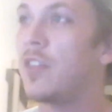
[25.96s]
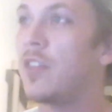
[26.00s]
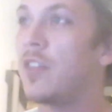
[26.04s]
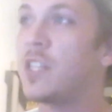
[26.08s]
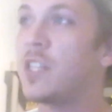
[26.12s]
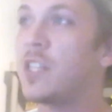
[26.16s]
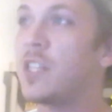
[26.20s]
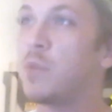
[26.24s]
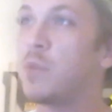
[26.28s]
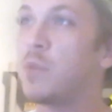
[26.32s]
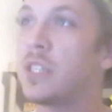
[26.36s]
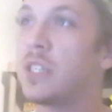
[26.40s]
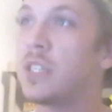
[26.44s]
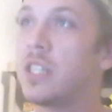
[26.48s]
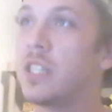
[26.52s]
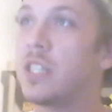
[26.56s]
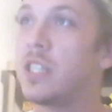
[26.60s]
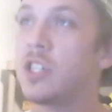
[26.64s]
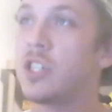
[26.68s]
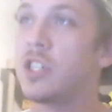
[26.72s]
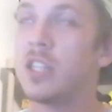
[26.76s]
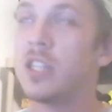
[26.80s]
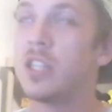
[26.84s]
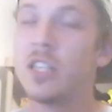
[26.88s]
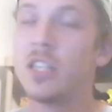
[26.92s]
This
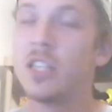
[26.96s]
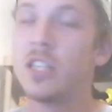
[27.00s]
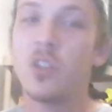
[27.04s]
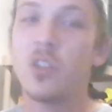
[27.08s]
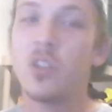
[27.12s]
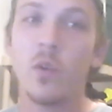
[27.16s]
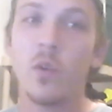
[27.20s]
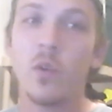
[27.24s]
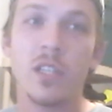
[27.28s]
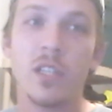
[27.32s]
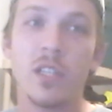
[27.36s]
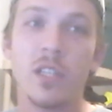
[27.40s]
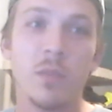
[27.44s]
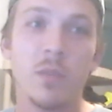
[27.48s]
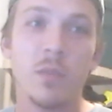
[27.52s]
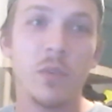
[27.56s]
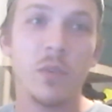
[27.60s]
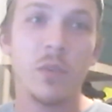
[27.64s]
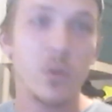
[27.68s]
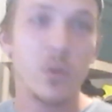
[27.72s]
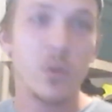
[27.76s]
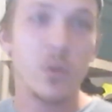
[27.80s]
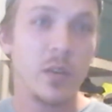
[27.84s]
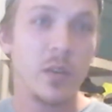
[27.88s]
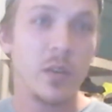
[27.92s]
presentation is going to be
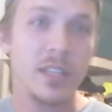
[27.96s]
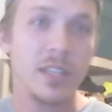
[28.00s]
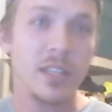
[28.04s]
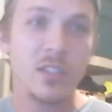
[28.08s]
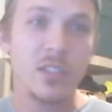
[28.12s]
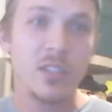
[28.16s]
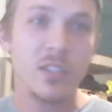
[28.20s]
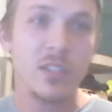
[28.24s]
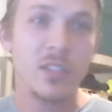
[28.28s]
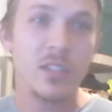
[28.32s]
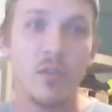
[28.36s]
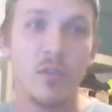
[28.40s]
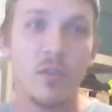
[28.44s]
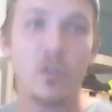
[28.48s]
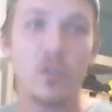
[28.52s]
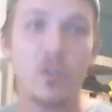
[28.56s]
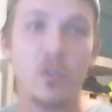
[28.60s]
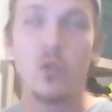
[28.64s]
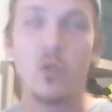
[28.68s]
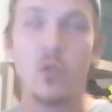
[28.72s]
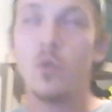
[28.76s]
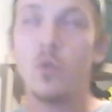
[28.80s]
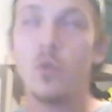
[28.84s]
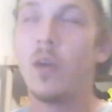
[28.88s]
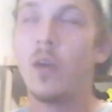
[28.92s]
recorded, so if
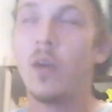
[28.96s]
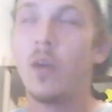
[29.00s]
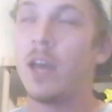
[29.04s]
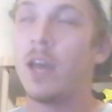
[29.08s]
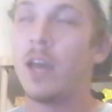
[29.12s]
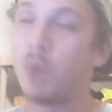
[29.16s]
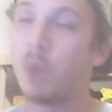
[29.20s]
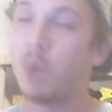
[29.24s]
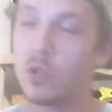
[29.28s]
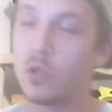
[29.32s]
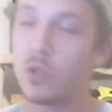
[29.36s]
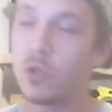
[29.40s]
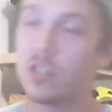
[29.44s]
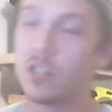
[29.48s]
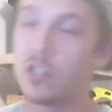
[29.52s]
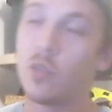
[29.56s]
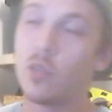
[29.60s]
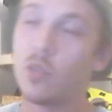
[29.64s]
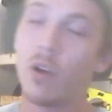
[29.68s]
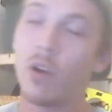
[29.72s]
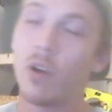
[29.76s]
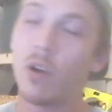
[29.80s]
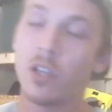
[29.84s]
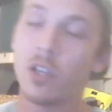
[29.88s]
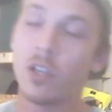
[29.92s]
you and posted
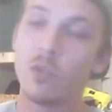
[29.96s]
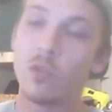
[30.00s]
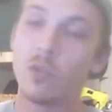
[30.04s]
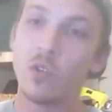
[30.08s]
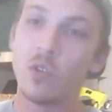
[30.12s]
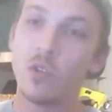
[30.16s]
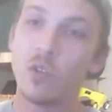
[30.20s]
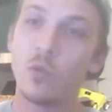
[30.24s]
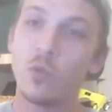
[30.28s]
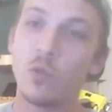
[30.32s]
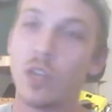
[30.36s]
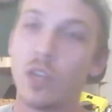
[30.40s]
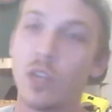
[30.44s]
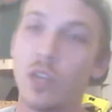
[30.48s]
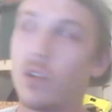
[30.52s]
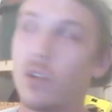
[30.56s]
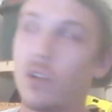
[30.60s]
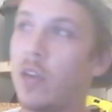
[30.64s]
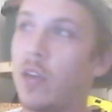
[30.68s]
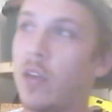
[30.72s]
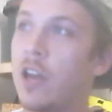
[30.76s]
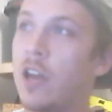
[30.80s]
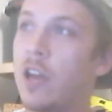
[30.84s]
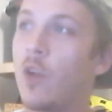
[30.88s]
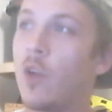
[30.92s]
to our YouTube
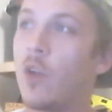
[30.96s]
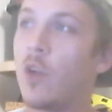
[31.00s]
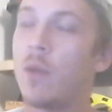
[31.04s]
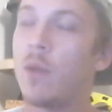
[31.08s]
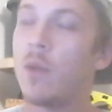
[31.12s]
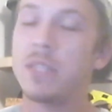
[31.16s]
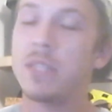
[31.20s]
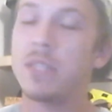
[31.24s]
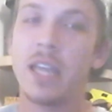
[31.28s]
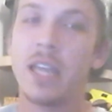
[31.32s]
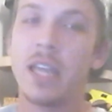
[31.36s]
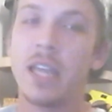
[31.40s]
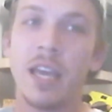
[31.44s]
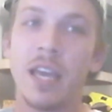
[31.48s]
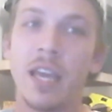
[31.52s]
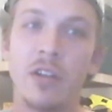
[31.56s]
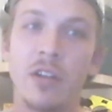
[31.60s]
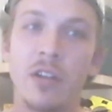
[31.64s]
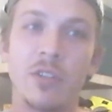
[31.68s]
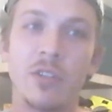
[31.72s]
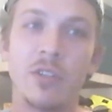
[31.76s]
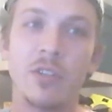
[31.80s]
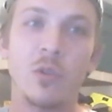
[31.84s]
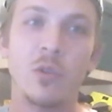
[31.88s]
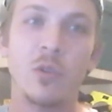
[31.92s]
channel and our website and
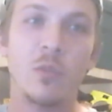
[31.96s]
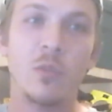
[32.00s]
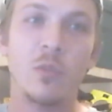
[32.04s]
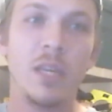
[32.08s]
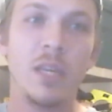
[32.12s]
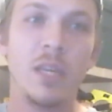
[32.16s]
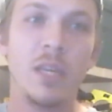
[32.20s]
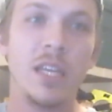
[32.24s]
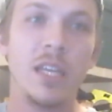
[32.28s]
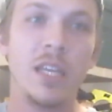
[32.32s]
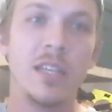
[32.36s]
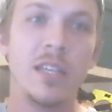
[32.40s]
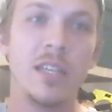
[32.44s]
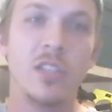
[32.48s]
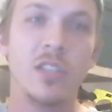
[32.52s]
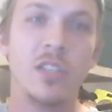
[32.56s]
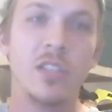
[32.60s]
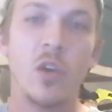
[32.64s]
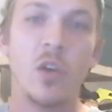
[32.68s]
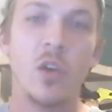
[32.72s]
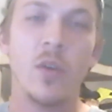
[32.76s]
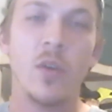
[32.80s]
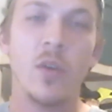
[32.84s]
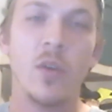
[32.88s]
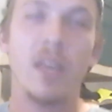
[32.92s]
our social media.
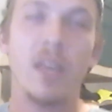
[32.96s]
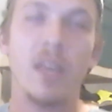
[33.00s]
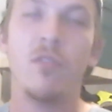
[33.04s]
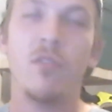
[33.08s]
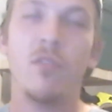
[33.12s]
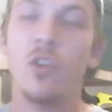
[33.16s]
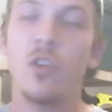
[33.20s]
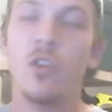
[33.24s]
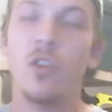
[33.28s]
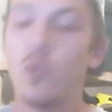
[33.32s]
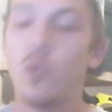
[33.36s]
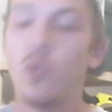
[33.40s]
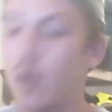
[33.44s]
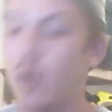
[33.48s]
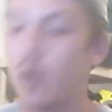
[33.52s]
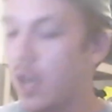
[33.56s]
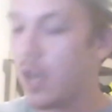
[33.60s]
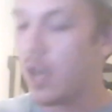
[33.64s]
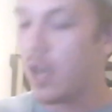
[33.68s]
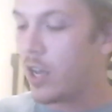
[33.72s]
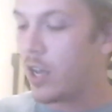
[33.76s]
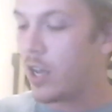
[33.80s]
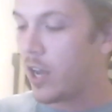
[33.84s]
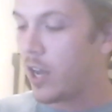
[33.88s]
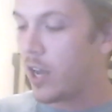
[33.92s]
So if you
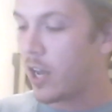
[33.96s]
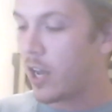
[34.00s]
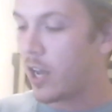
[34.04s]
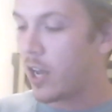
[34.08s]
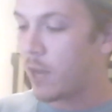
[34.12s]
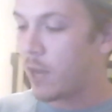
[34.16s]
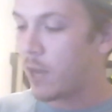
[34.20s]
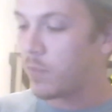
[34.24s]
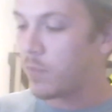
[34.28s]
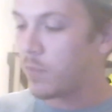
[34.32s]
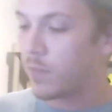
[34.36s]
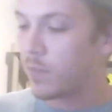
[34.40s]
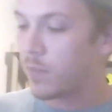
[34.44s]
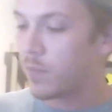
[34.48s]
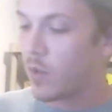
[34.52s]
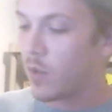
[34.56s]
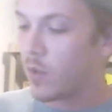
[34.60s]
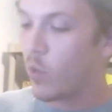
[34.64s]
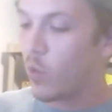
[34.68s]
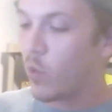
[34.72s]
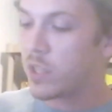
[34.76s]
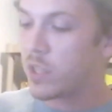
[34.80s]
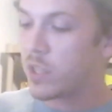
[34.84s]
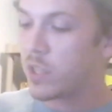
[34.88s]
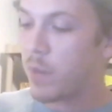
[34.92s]

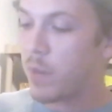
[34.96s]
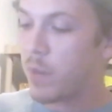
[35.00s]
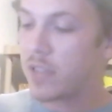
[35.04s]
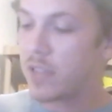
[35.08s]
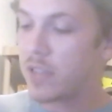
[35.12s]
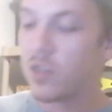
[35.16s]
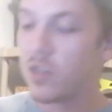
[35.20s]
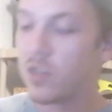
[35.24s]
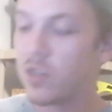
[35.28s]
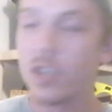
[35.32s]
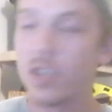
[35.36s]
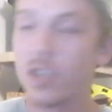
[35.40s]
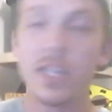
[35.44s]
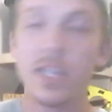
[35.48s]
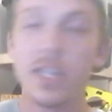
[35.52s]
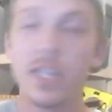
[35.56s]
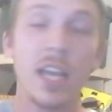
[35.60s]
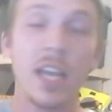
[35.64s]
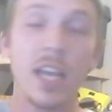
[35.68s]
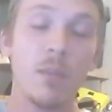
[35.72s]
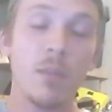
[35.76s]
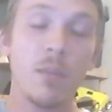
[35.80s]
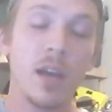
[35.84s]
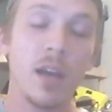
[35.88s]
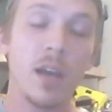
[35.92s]
want to pass it on to
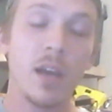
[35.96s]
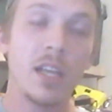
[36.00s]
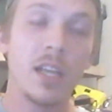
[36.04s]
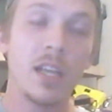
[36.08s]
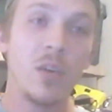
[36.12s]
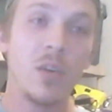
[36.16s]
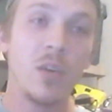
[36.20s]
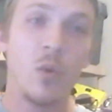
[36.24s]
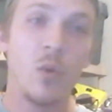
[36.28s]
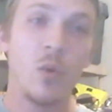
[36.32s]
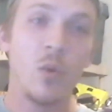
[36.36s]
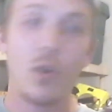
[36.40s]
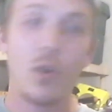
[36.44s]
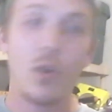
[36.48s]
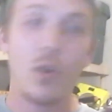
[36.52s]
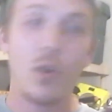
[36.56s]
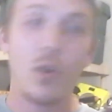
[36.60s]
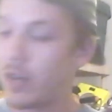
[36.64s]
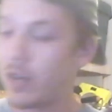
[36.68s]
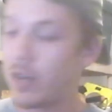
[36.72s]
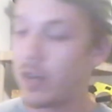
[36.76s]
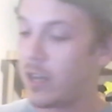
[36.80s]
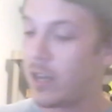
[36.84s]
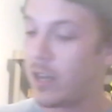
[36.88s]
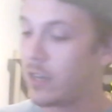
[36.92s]
anybody
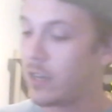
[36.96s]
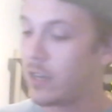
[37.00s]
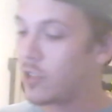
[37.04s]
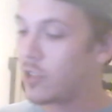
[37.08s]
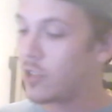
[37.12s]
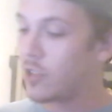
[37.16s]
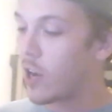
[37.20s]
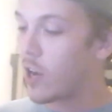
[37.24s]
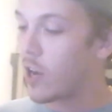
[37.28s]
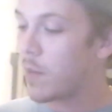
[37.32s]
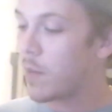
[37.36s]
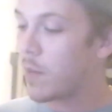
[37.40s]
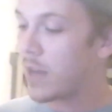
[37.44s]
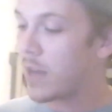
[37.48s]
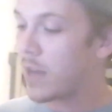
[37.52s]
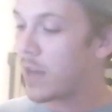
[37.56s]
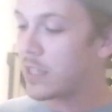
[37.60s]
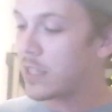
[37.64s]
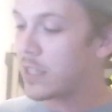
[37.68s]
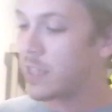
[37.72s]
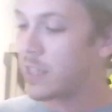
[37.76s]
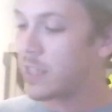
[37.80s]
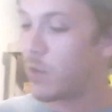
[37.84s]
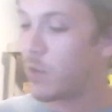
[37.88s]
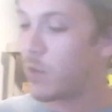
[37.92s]
or talk about it
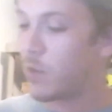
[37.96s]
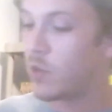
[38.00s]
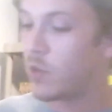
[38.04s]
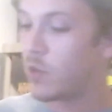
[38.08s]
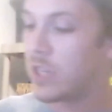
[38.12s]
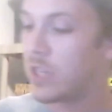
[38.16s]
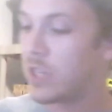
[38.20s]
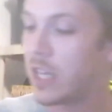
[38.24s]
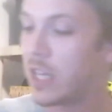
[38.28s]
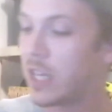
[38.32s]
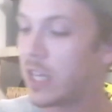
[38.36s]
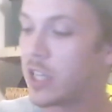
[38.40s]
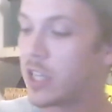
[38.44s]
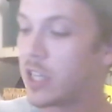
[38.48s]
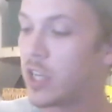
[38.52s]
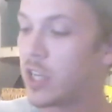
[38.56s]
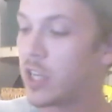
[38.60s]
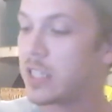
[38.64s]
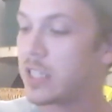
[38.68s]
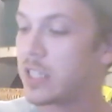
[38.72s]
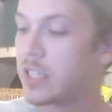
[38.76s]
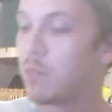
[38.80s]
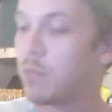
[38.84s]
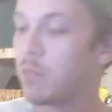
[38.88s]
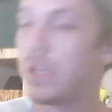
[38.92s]
to someone who didn't get a
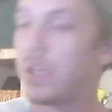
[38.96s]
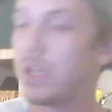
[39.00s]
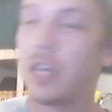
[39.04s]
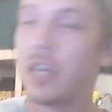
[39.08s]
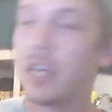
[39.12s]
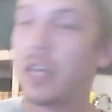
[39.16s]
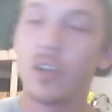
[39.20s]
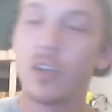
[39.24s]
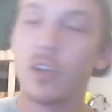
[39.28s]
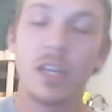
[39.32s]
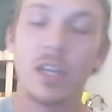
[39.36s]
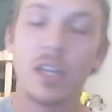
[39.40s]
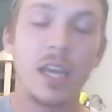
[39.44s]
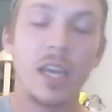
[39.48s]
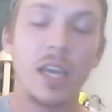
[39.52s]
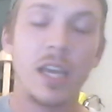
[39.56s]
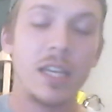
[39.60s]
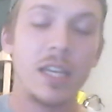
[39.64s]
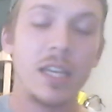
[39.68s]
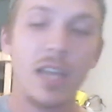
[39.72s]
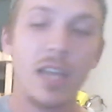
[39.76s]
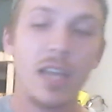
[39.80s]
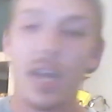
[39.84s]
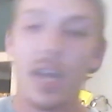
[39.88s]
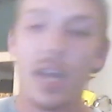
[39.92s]
chance to be here
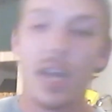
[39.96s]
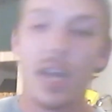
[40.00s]
tonight,